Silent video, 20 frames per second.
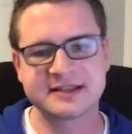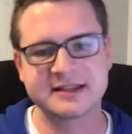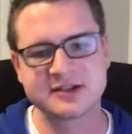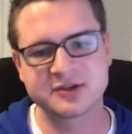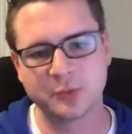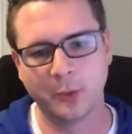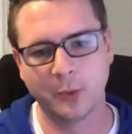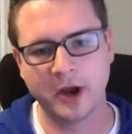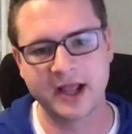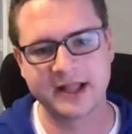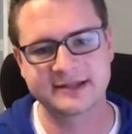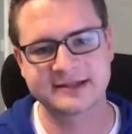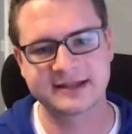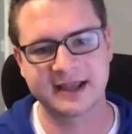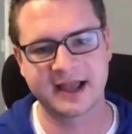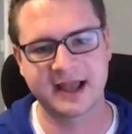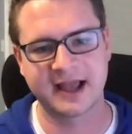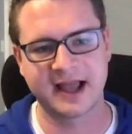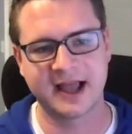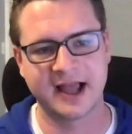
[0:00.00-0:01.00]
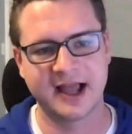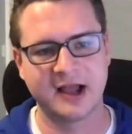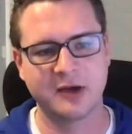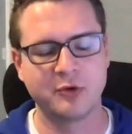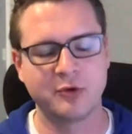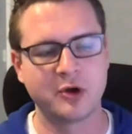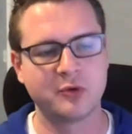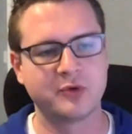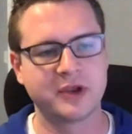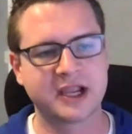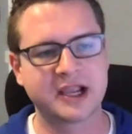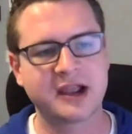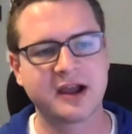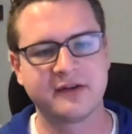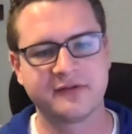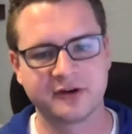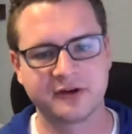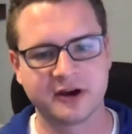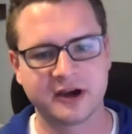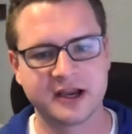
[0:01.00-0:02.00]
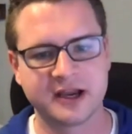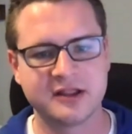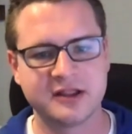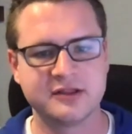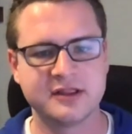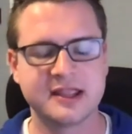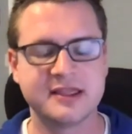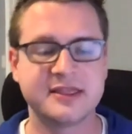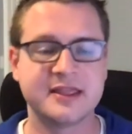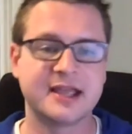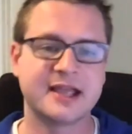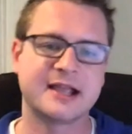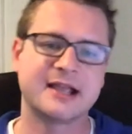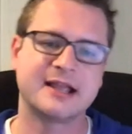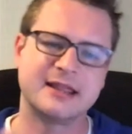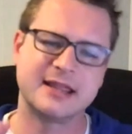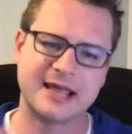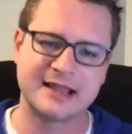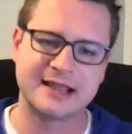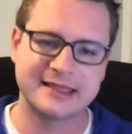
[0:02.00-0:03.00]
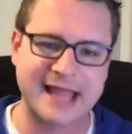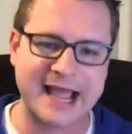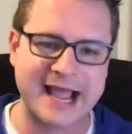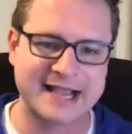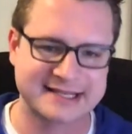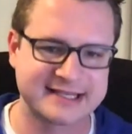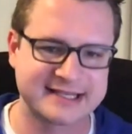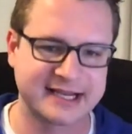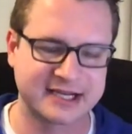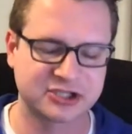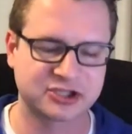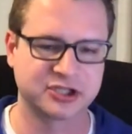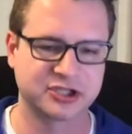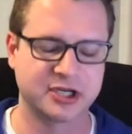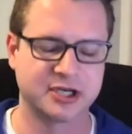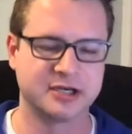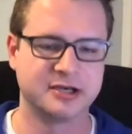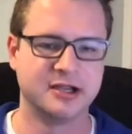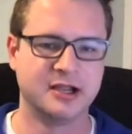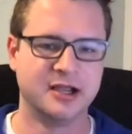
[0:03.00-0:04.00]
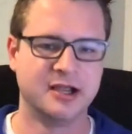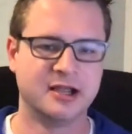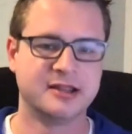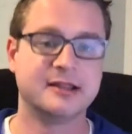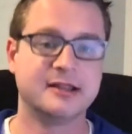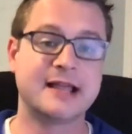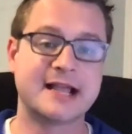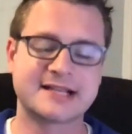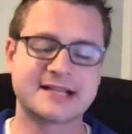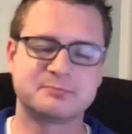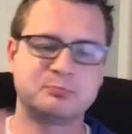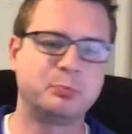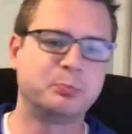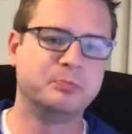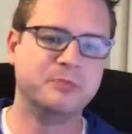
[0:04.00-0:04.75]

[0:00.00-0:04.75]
what we cover in that last section, the last